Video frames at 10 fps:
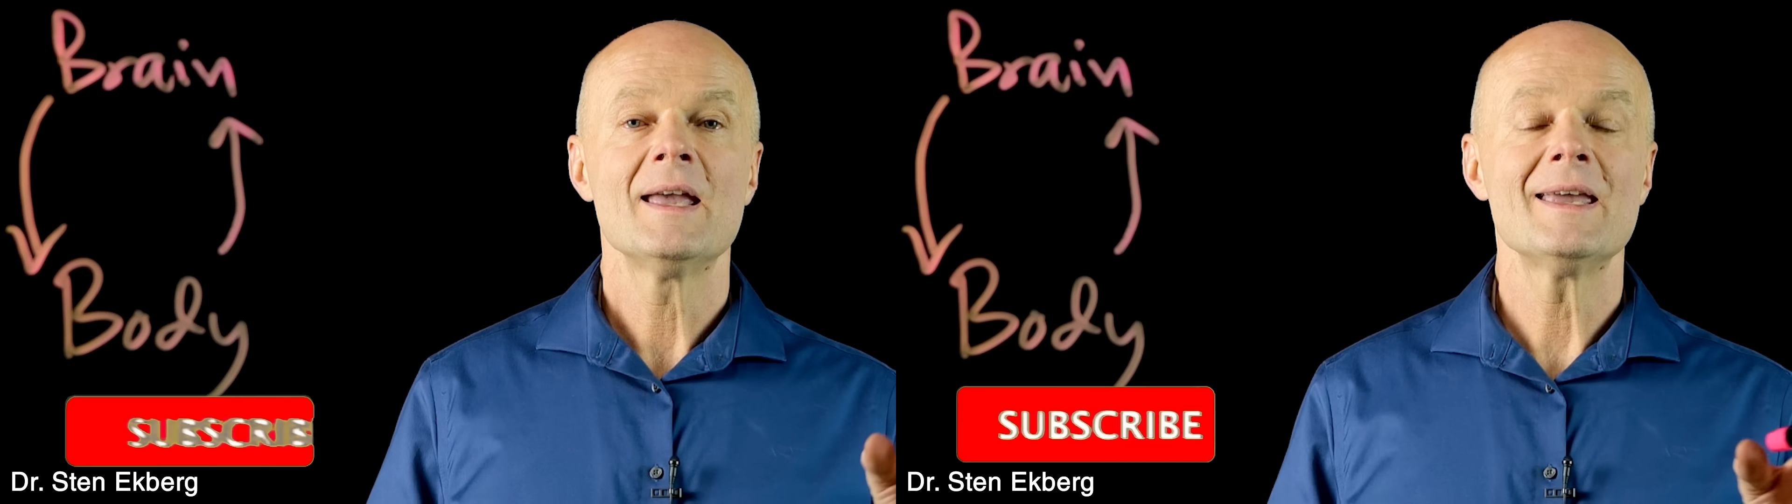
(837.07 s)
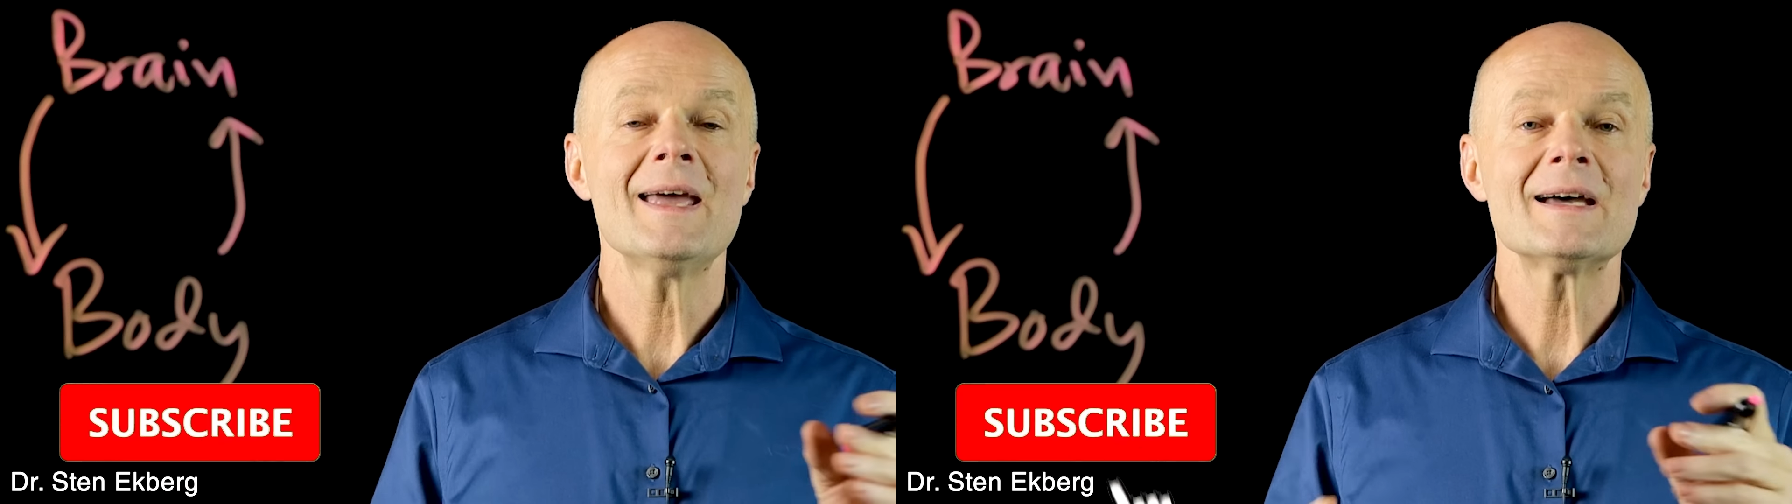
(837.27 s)

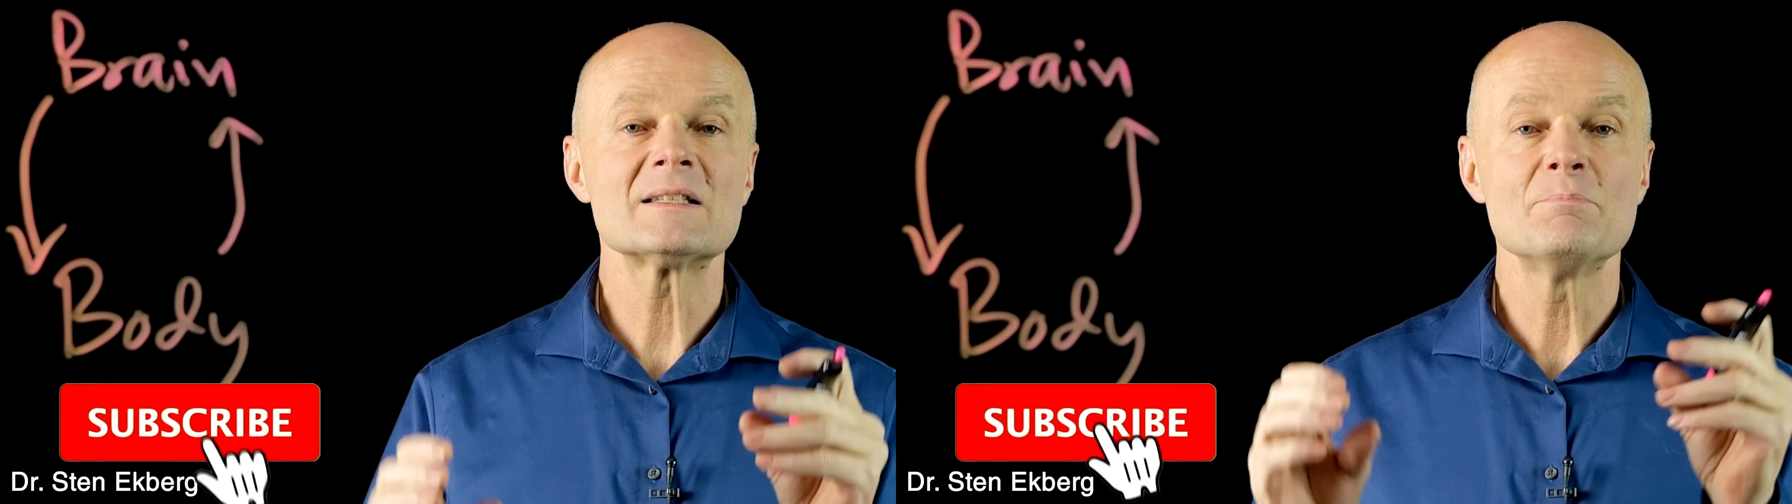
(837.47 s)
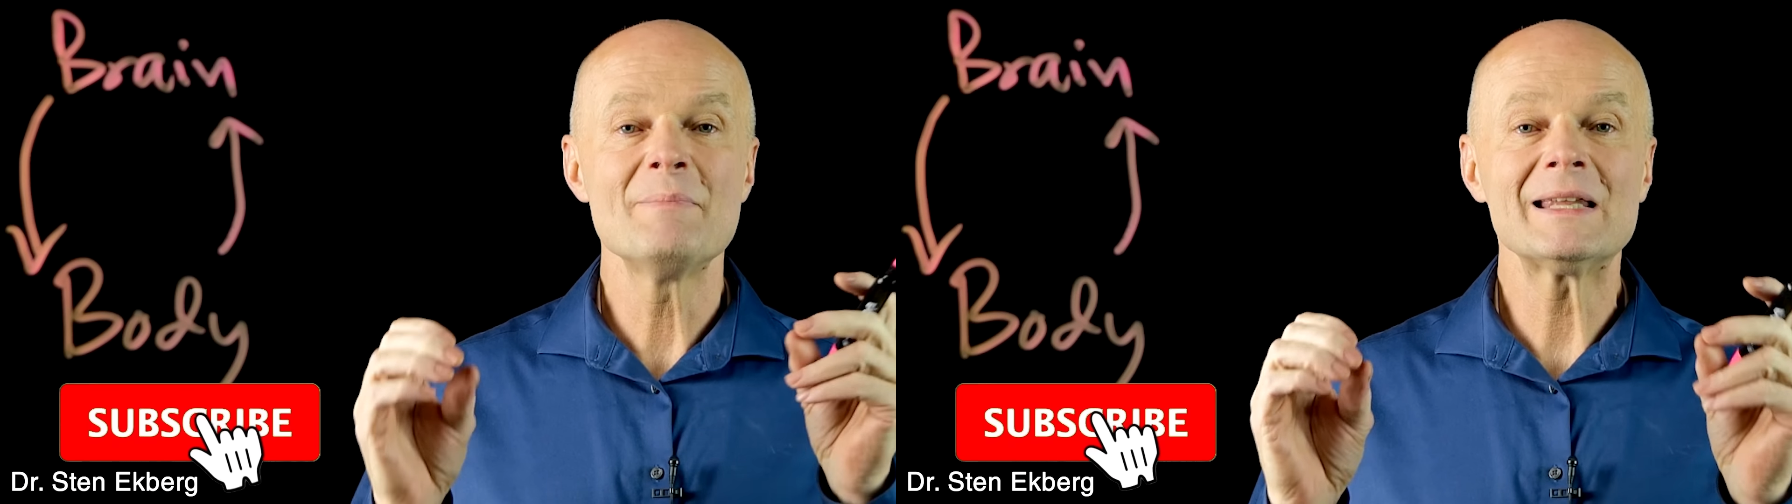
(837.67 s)
It
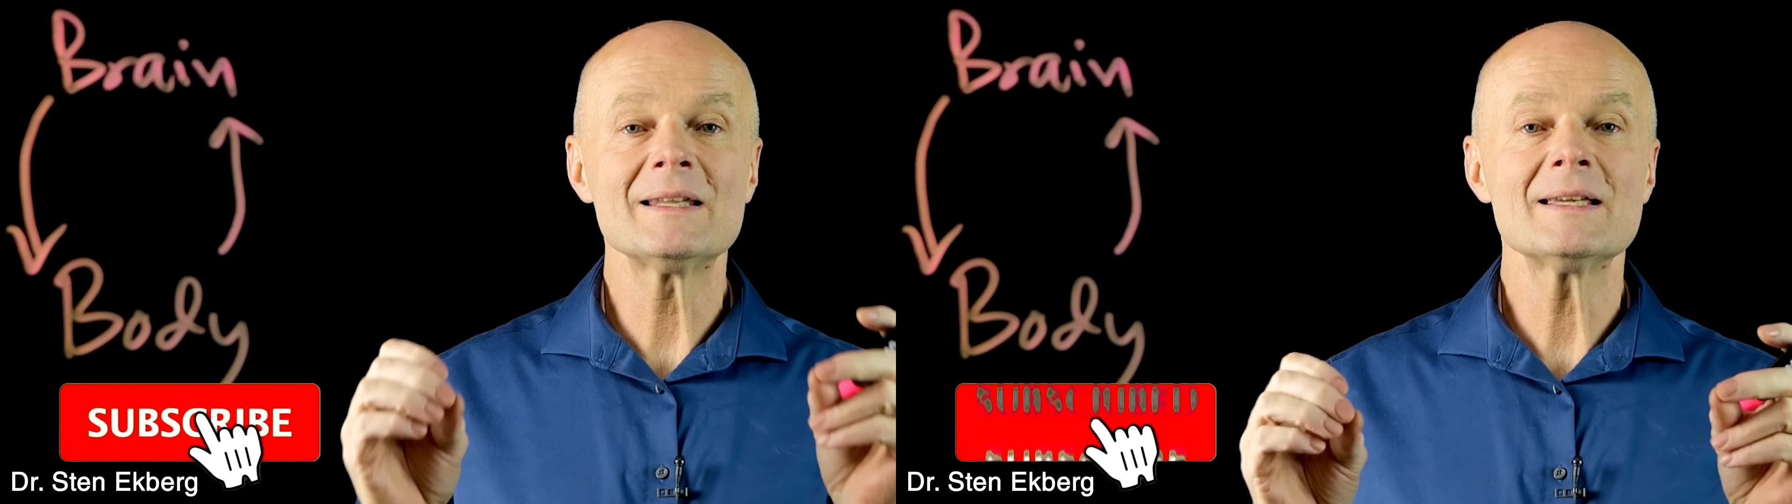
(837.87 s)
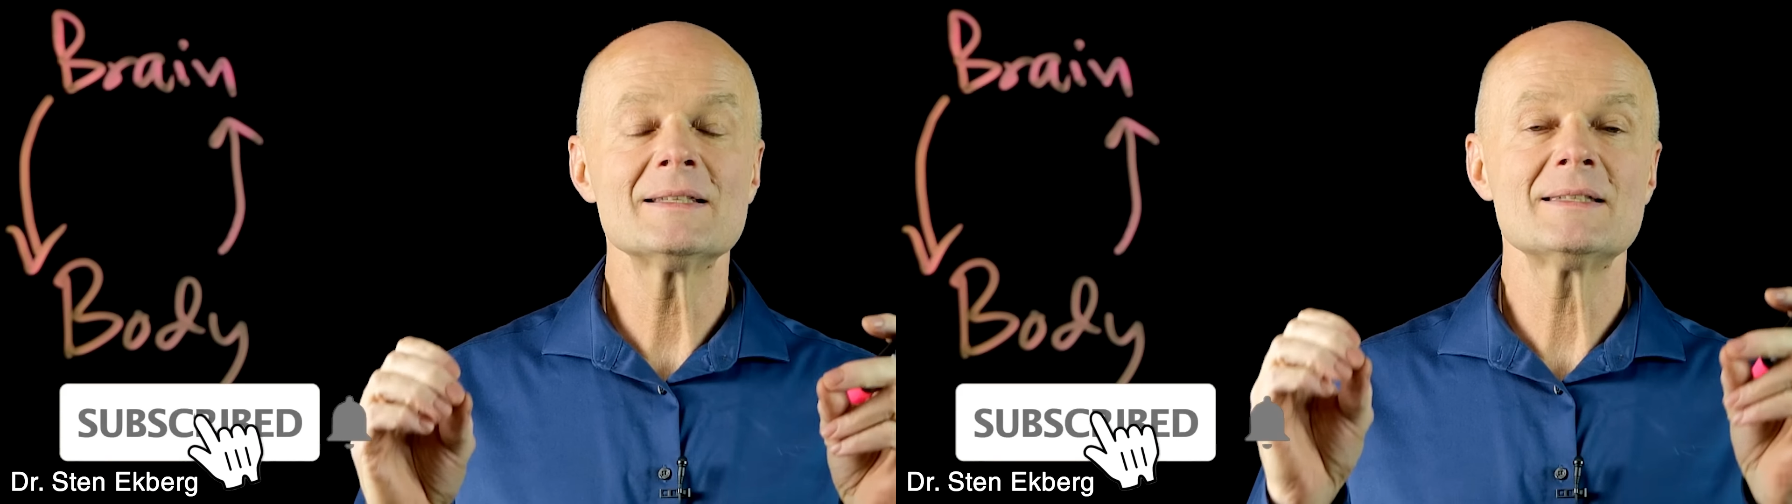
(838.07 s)
has
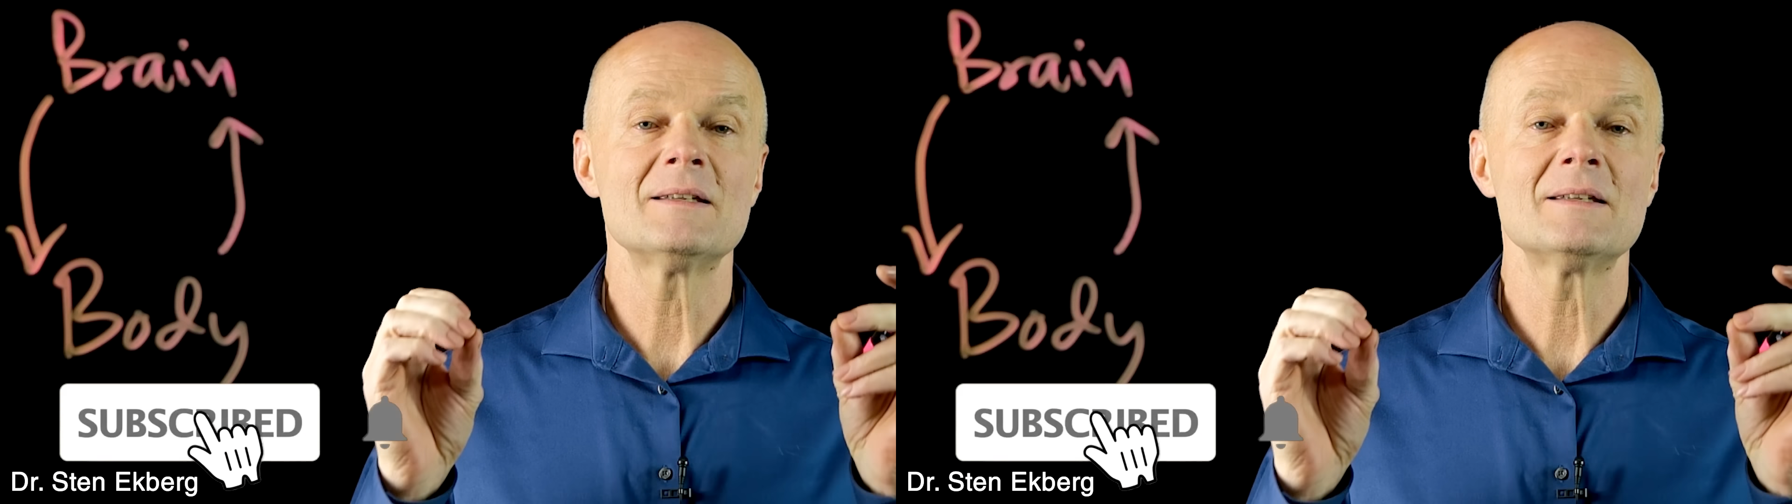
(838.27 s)
millions